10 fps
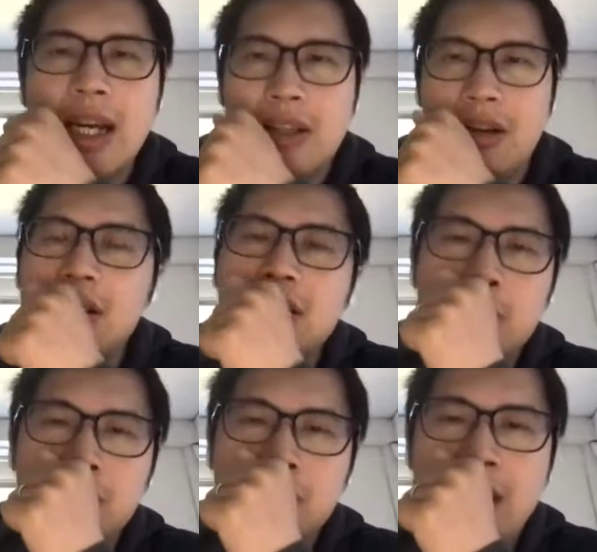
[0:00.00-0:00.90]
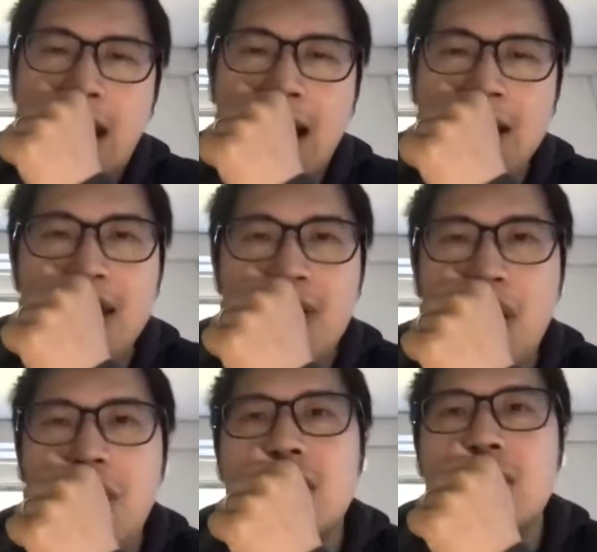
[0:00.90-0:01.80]
In order to do that,
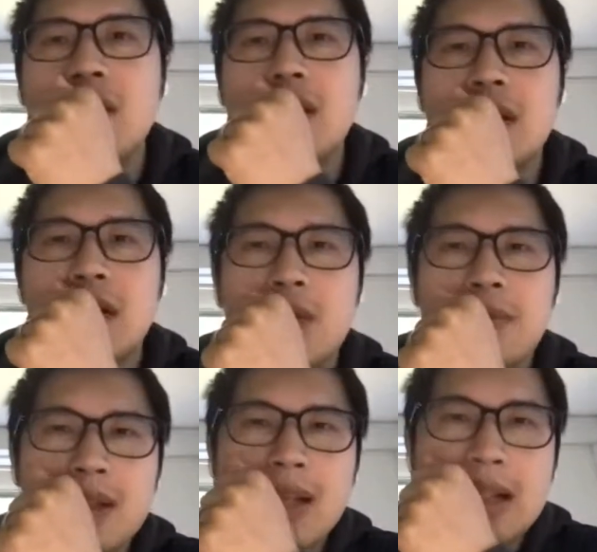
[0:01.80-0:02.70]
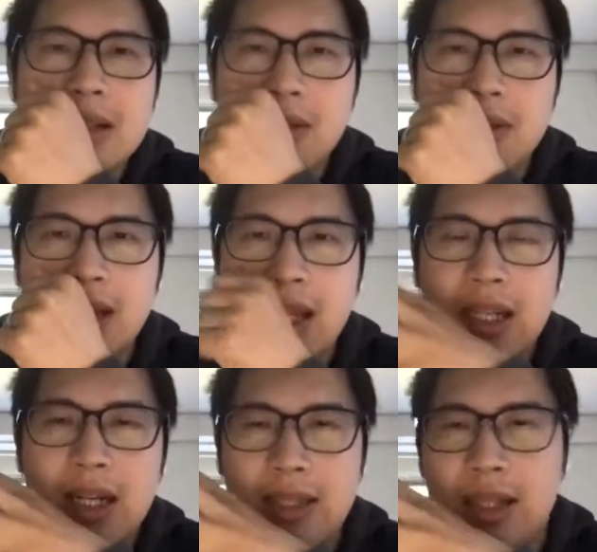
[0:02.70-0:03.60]
what we do is, besides using
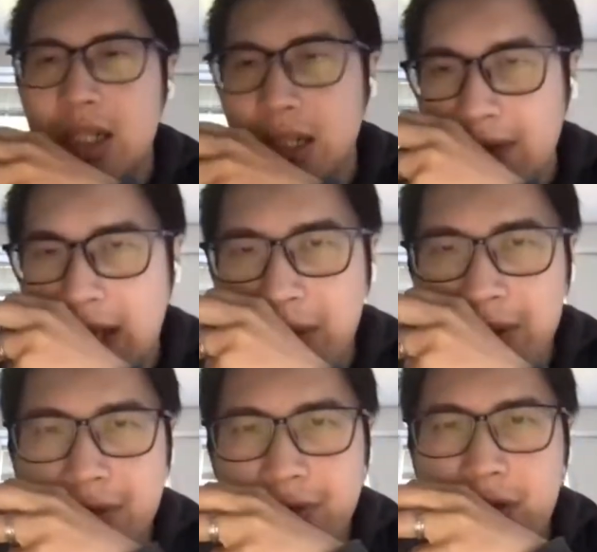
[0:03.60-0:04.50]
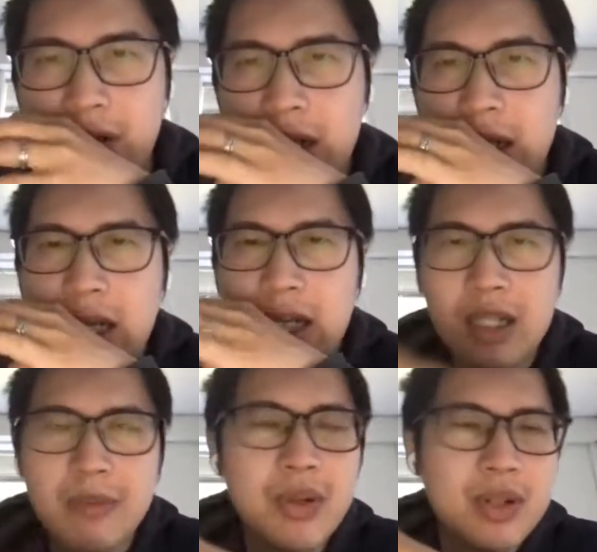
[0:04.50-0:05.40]
a declarative language for
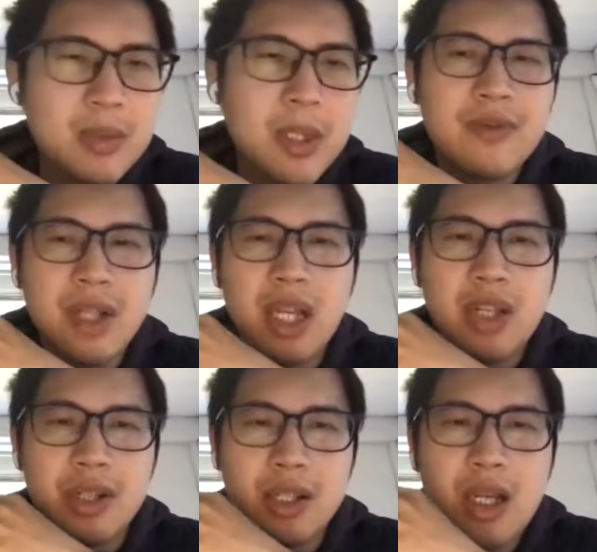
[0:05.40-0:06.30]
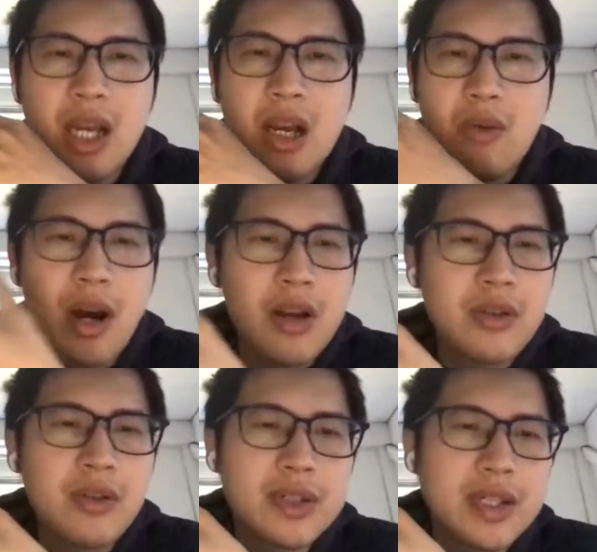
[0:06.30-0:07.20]
computer specification, we also
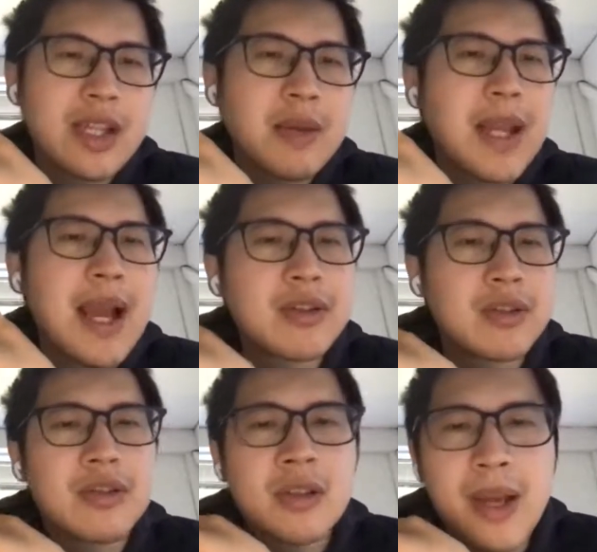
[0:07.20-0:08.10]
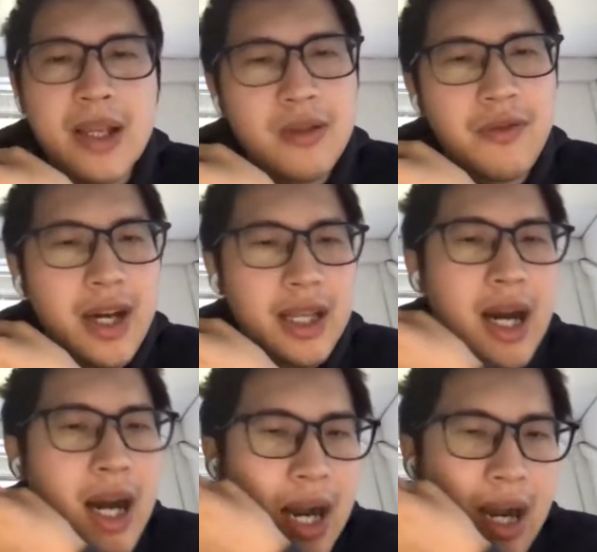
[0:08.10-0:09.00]
use the same language to specify the
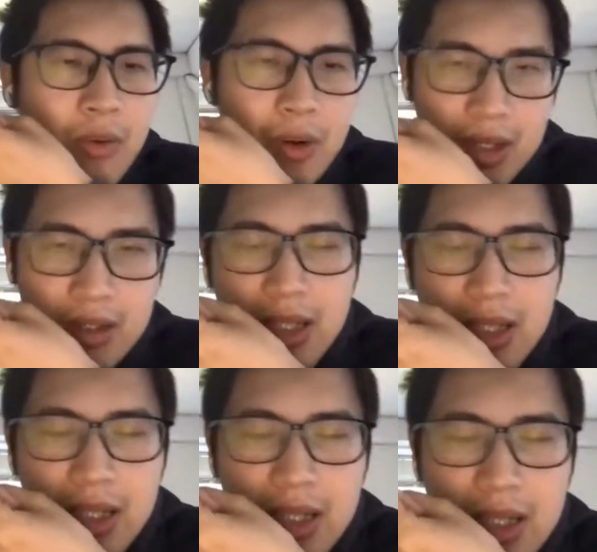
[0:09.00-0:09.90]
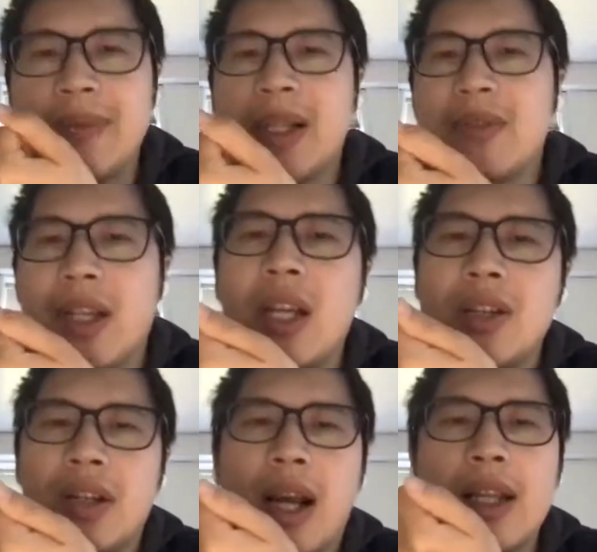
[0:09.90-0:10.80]
hardware interface
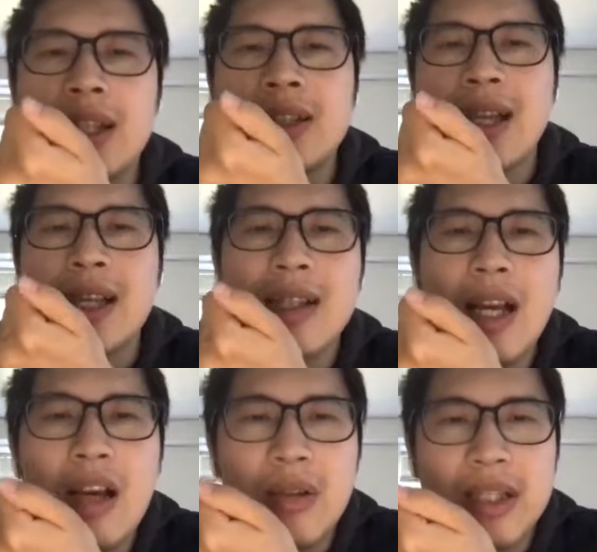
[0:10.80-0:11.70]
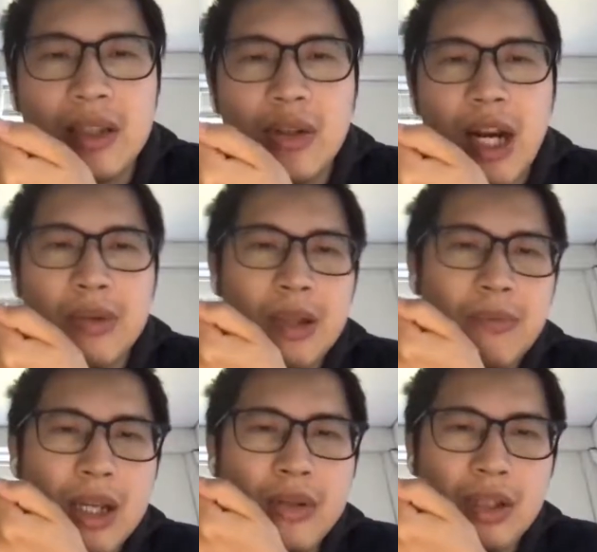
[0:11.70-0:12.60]
specification. In this case, we describe the
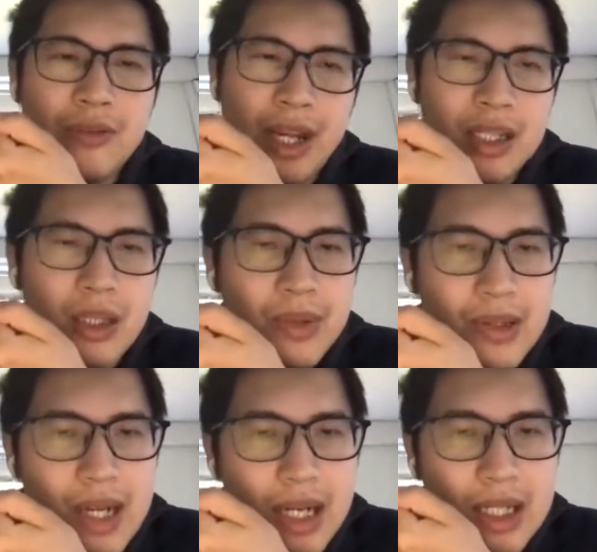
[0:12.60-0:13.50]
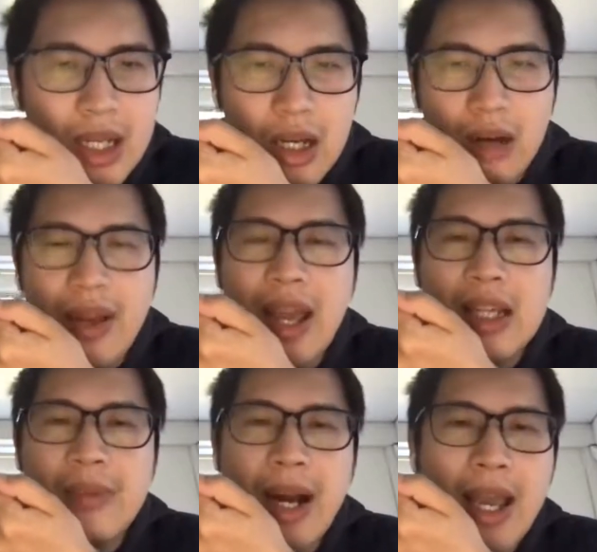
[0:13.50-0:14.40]
matrix vector product of an
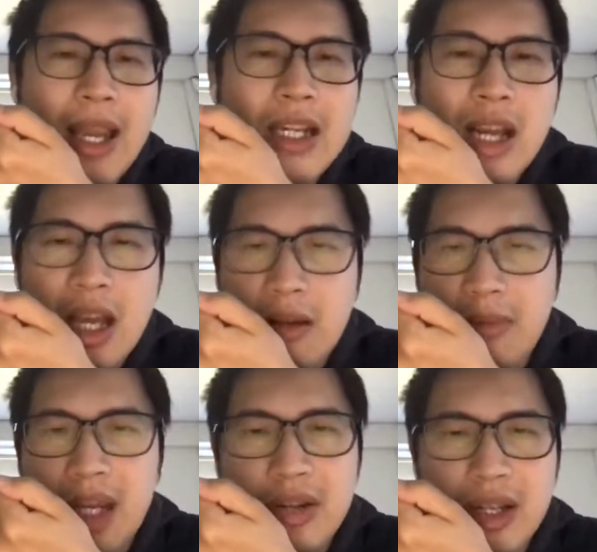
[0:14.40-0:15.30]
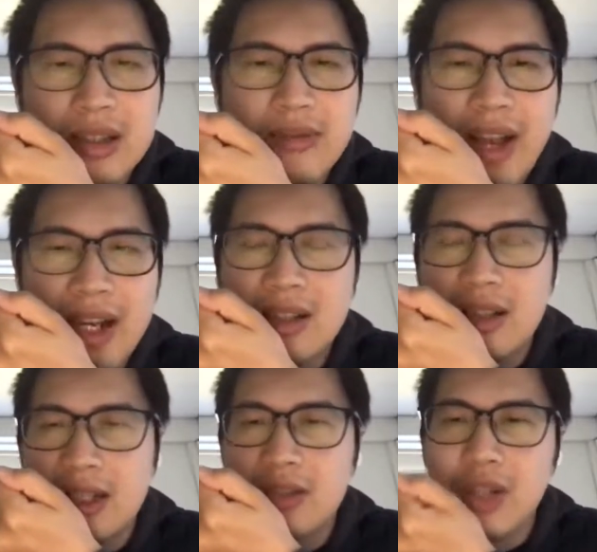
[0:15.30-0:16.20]
8x8 matrix vector
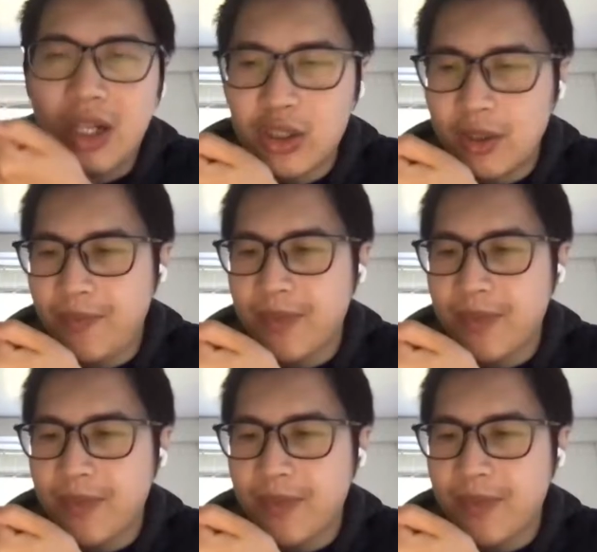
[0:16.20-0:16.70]
instruction.